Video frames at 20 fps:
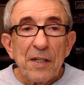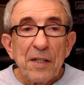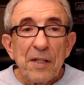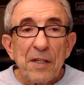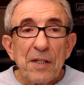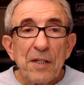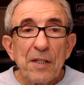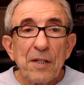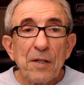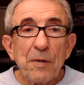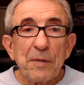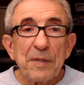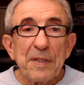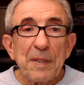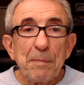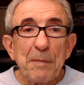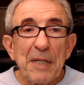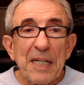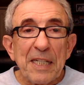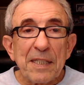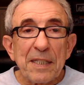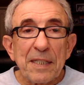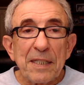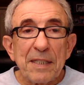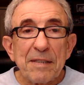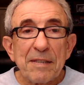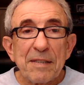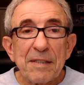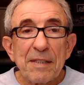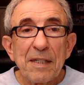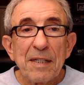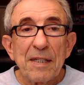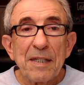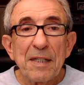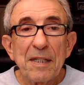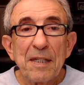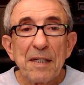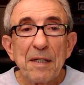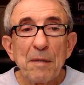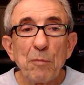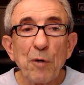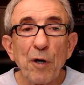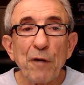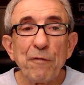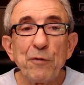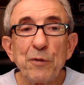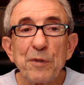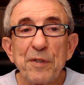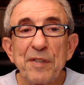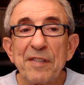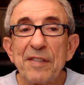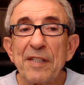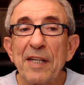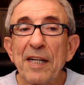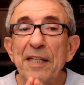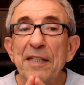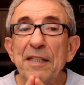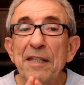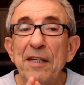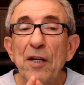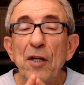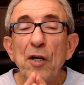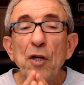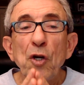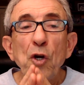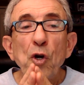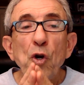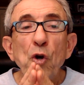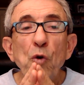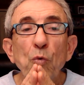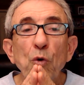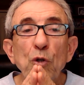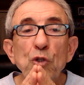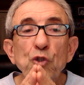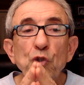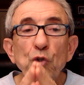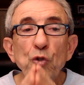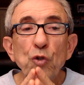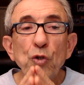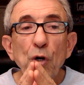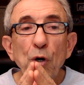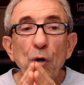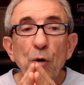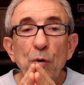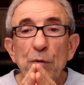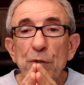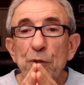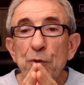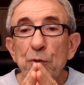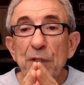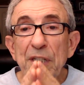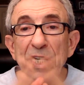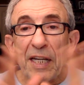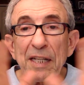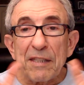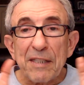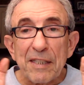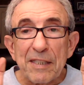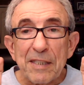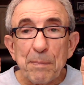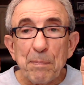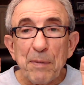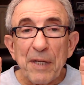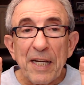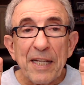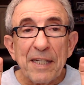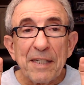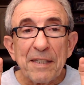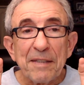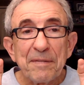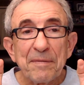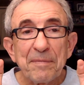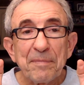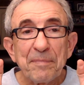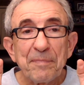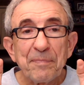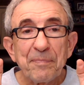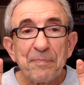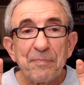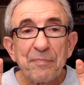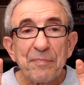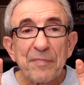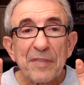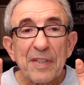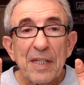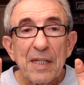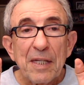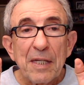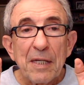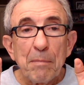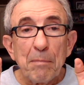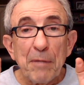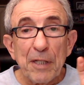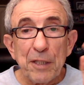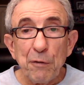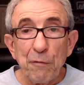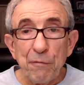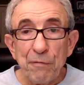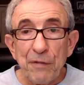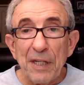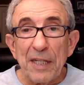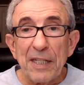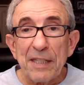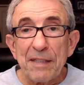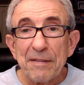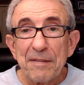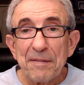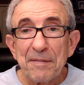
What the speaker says: You know, in the Matrix, Morpheus said, what you know you can't explain, but you feel it.